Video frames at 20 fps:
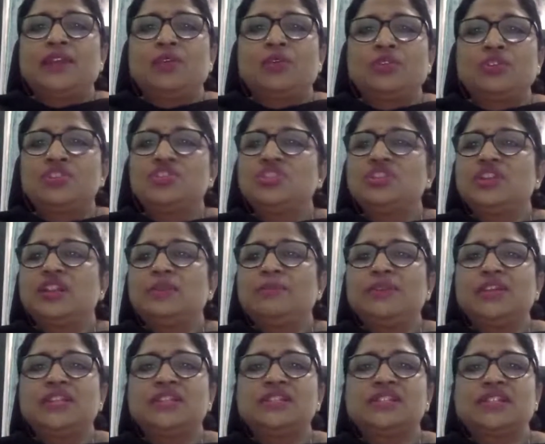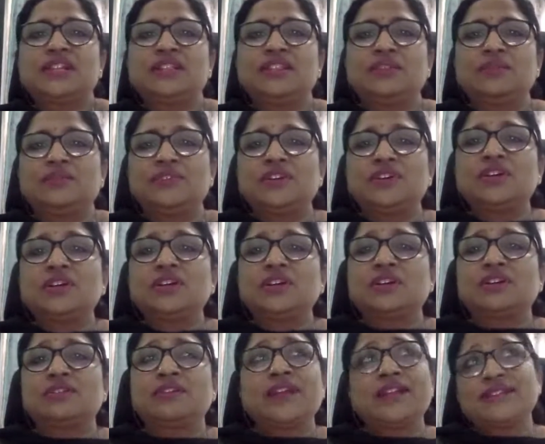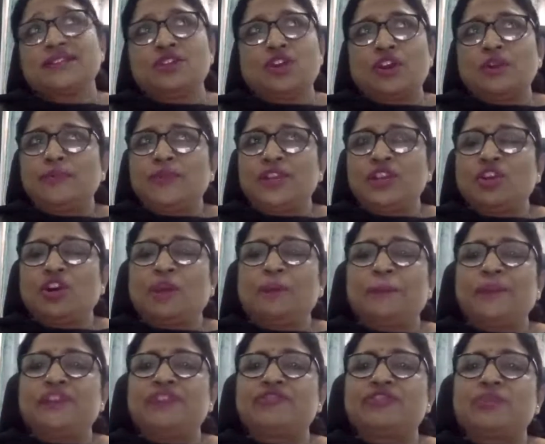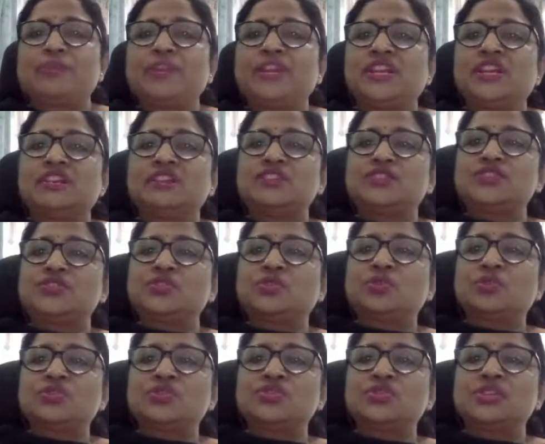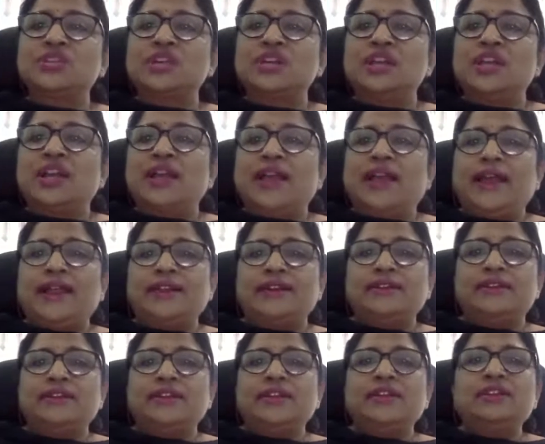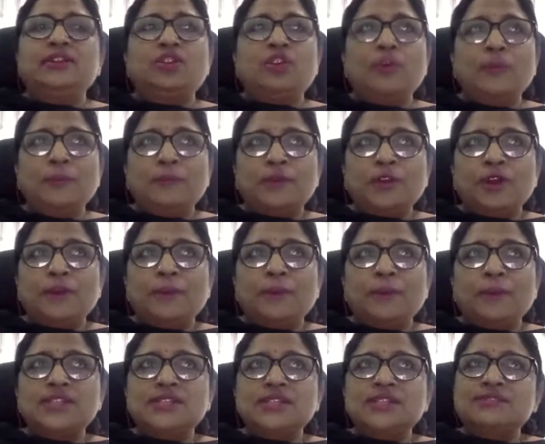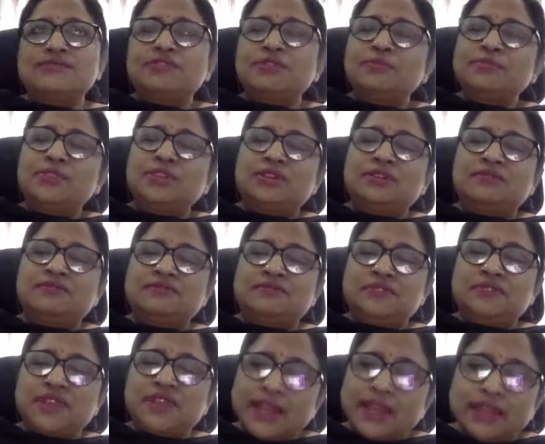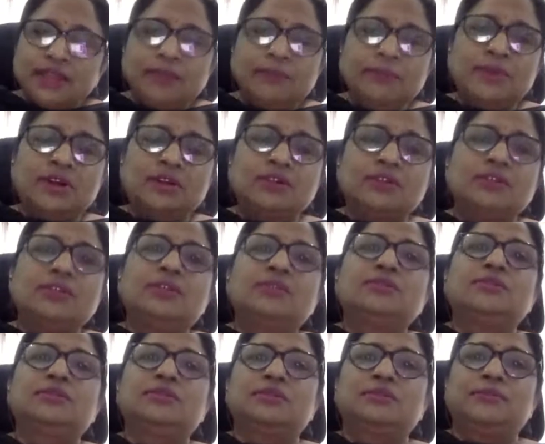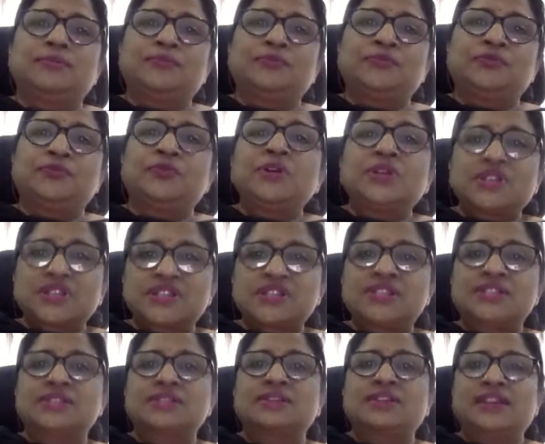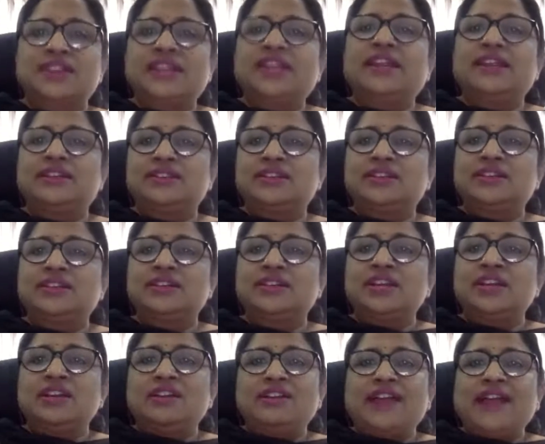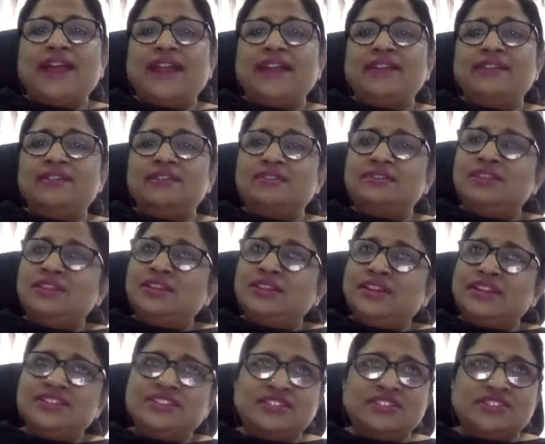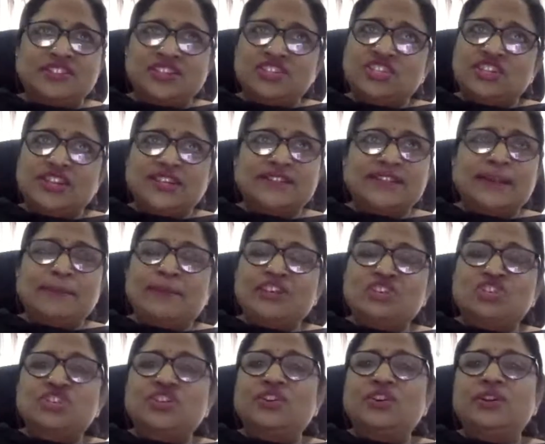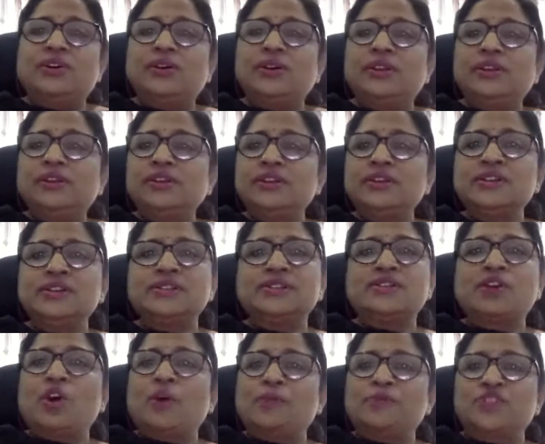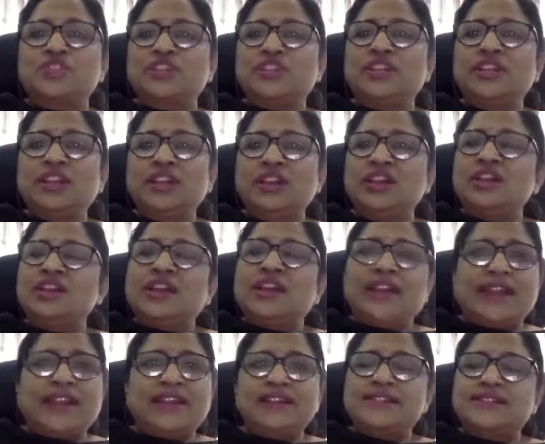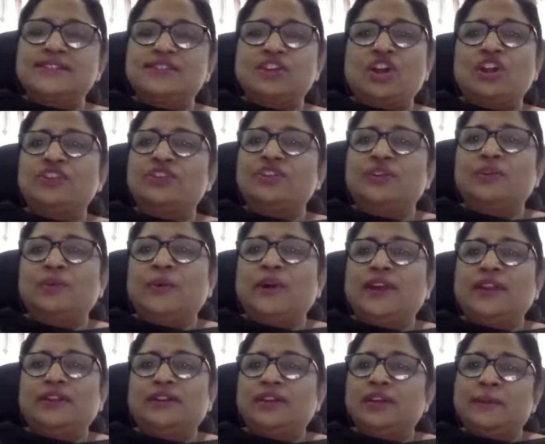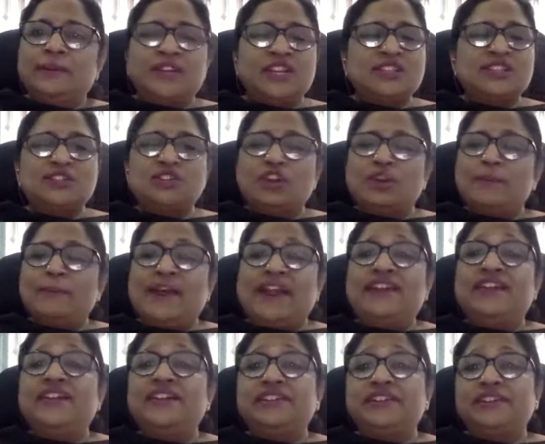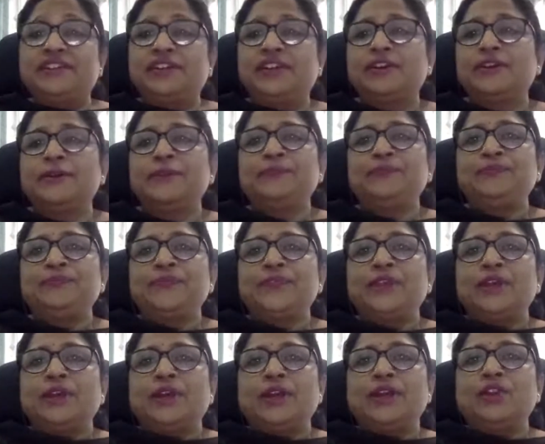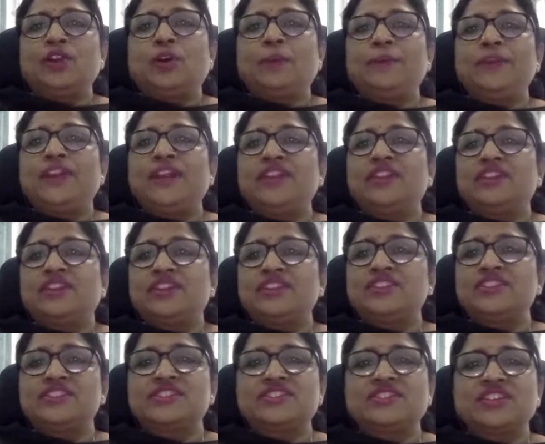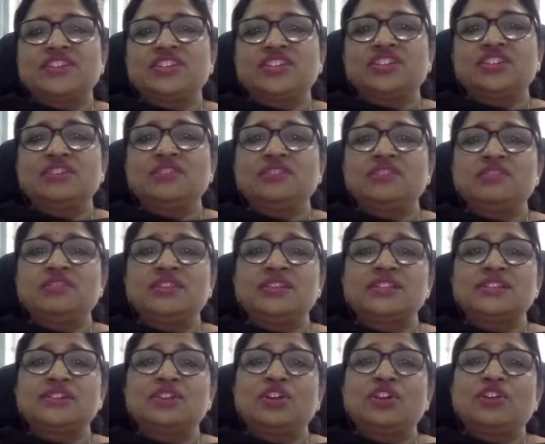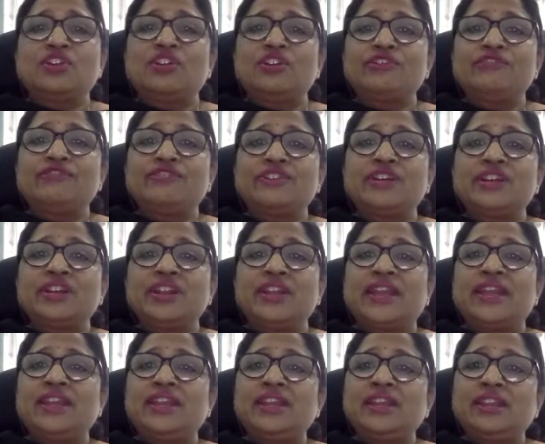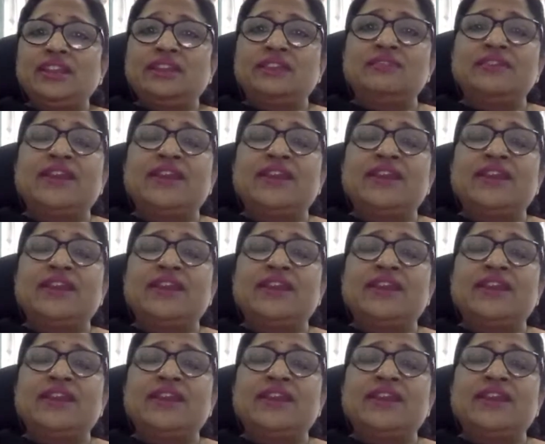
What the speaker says: and original means that the work has not been copied from any other source, and it commences from the time the work is created. And the registration, as I mentioned earlier, is optional and is not required. I mean, it's not mandatory. And copyright registration does not confer any